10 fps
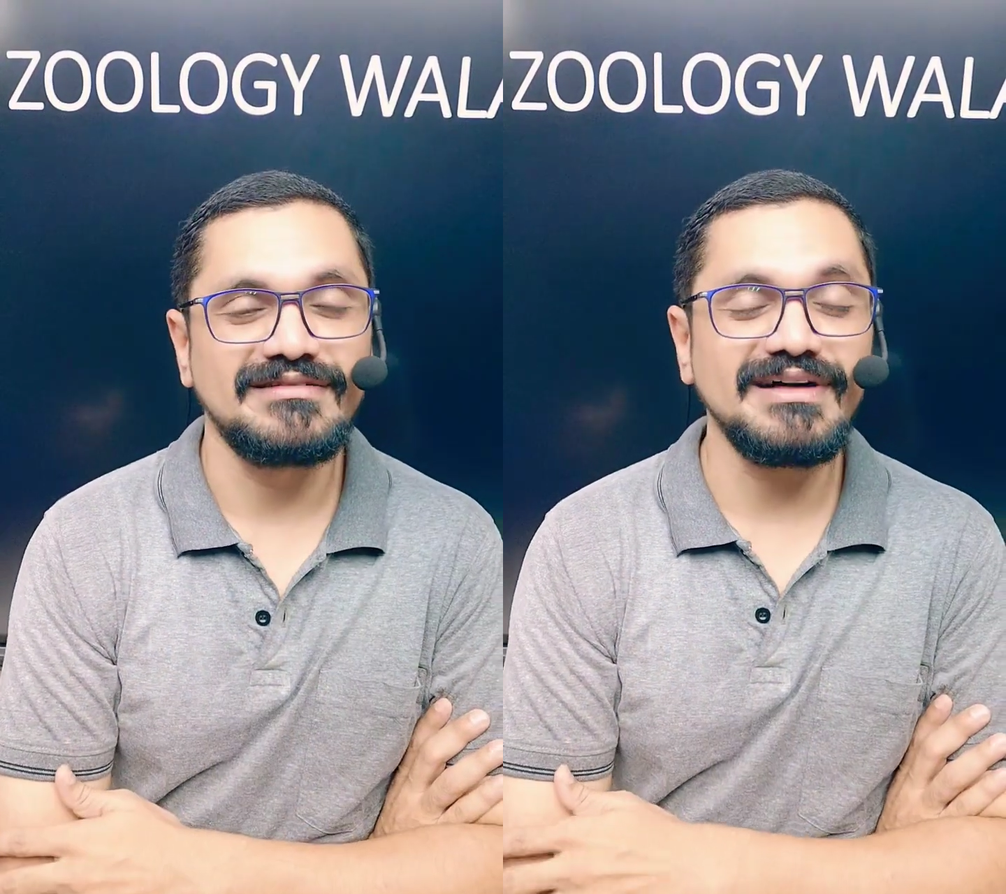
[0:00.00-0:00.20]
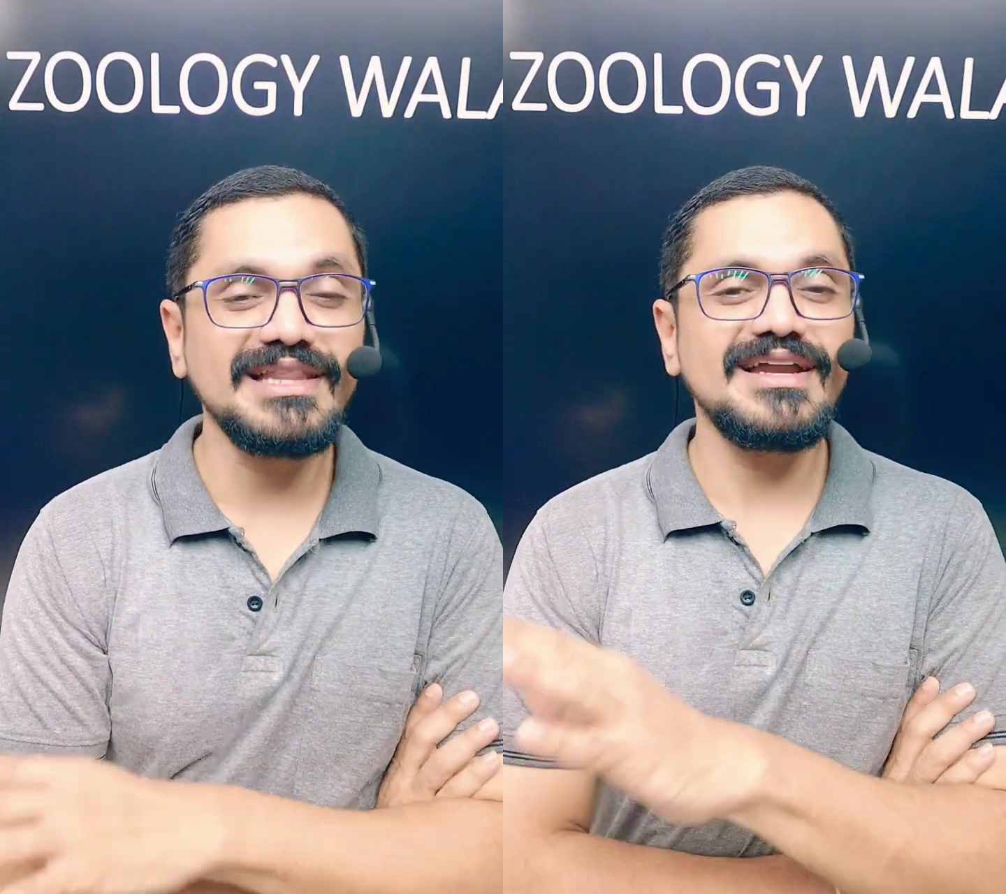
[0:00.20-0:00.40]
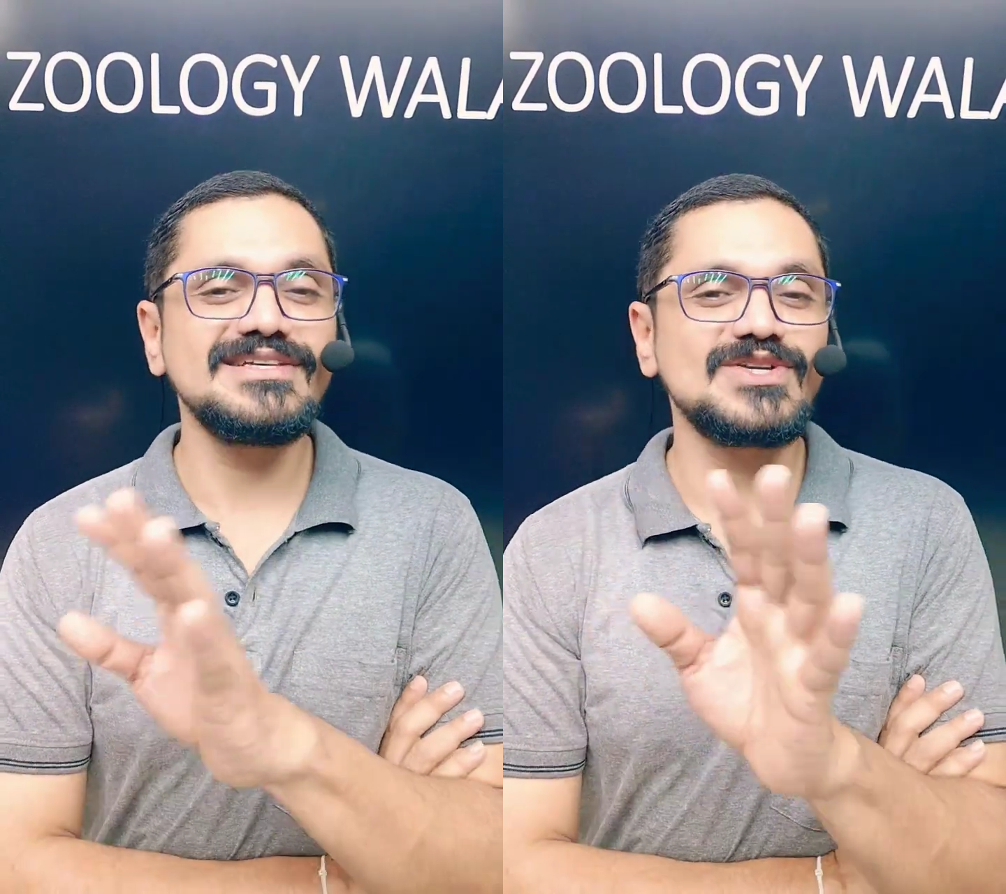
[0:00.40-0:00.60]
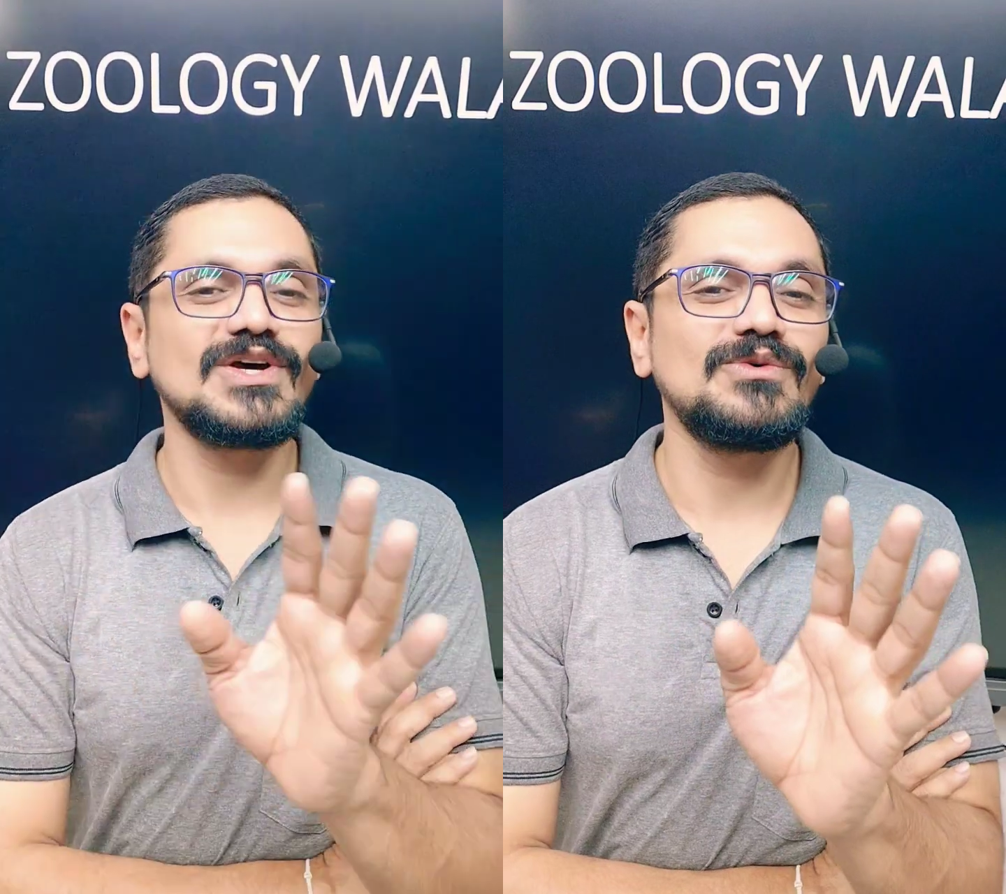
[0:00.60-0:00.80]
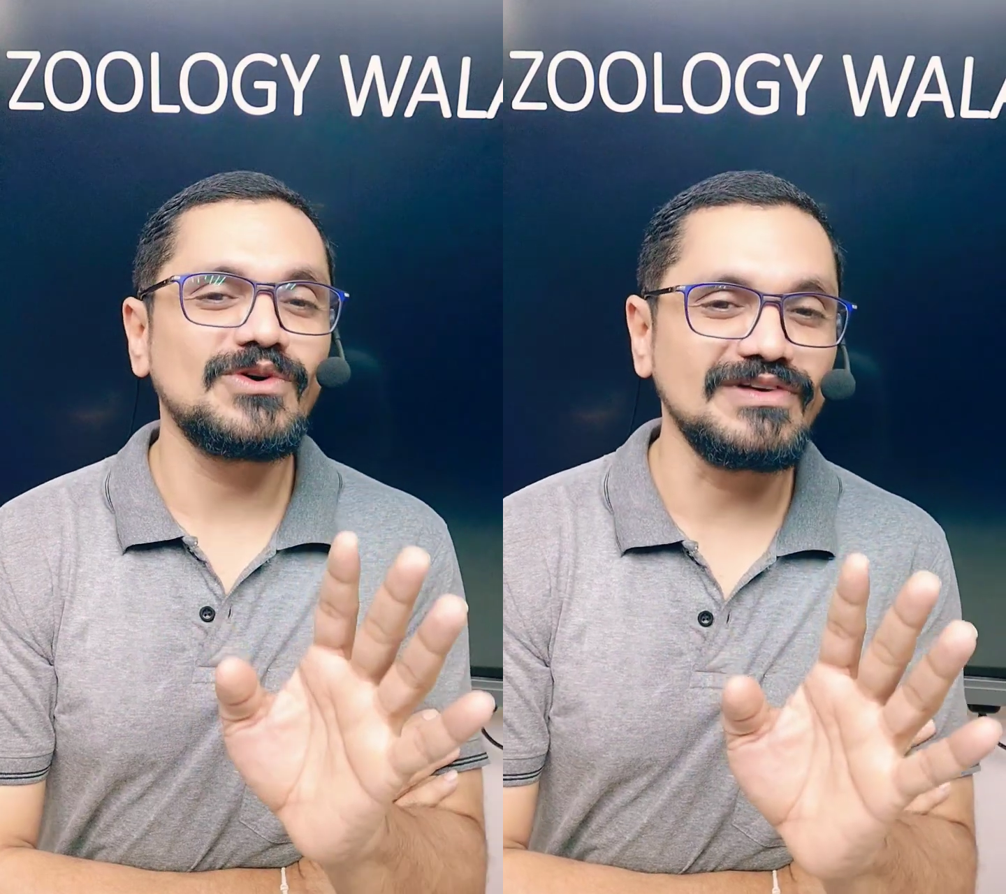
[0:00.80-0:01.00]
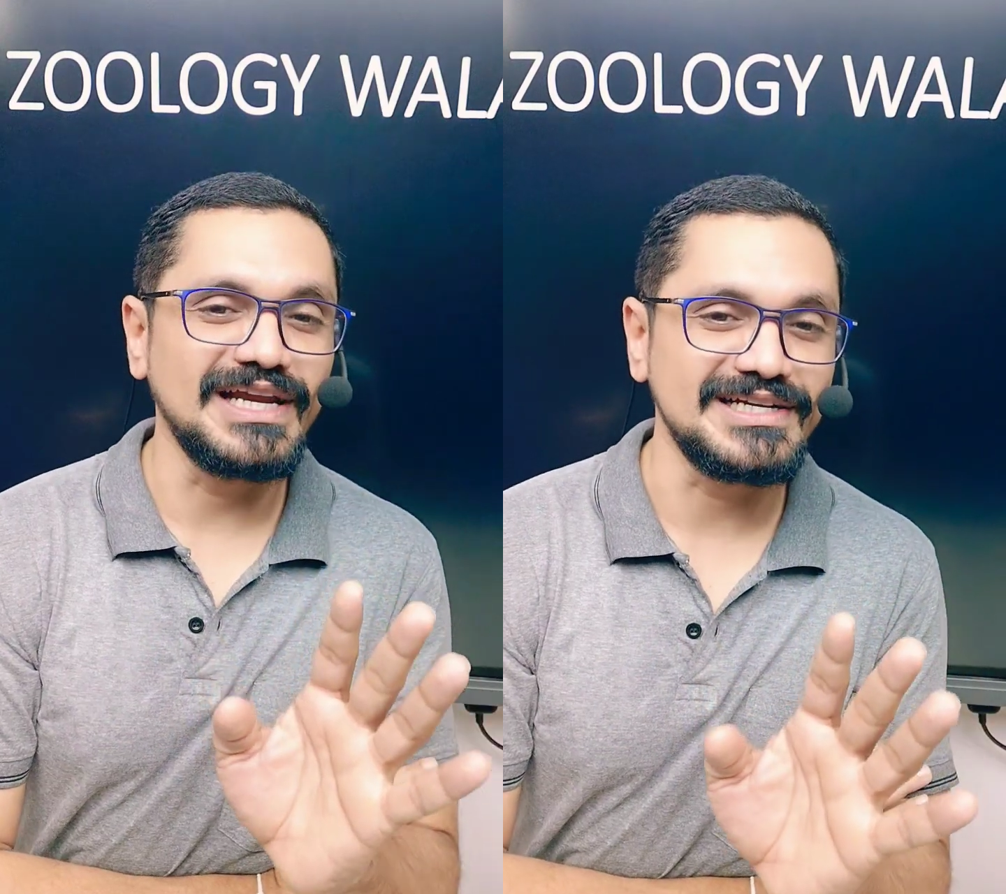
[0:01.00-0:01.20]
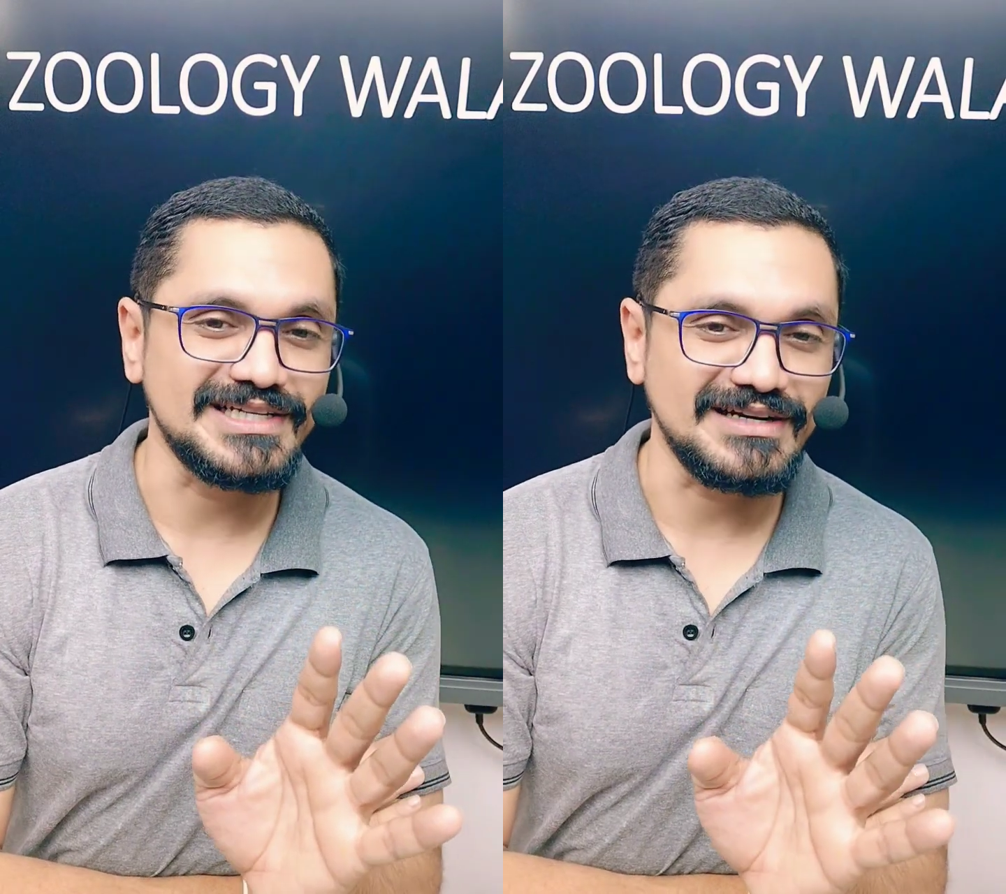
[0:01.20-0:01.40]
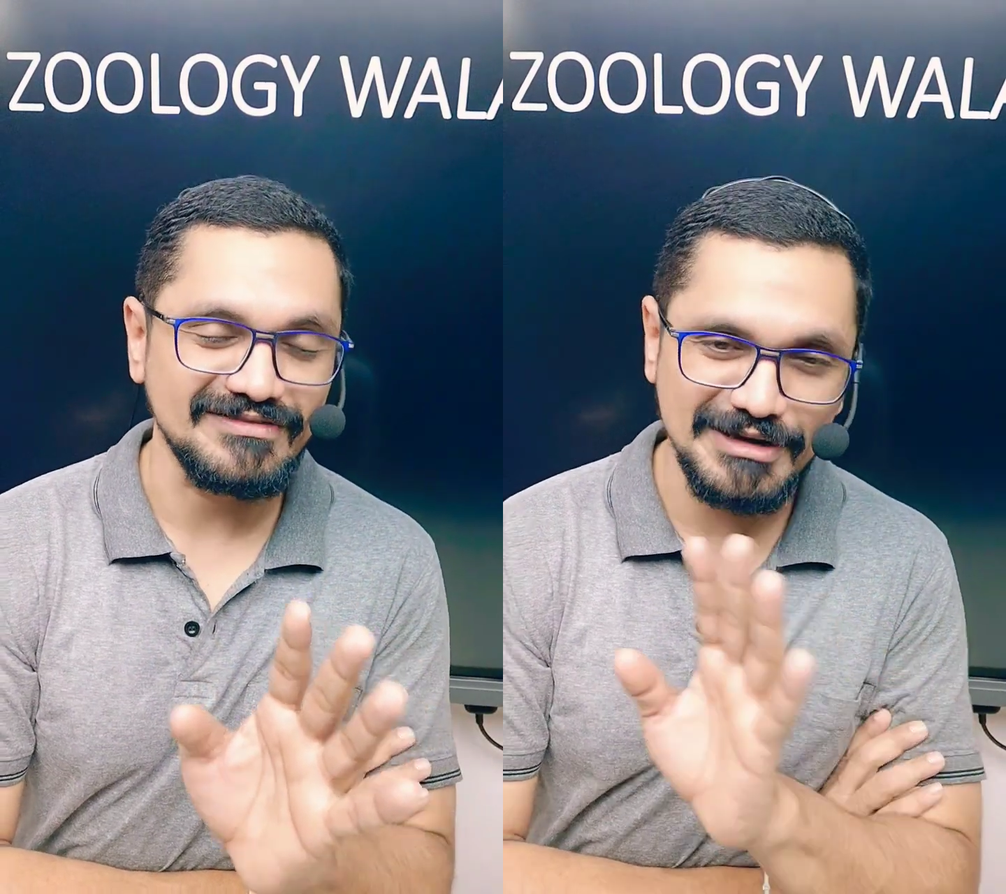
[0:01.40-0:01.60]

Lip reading: Why there is no ovulation?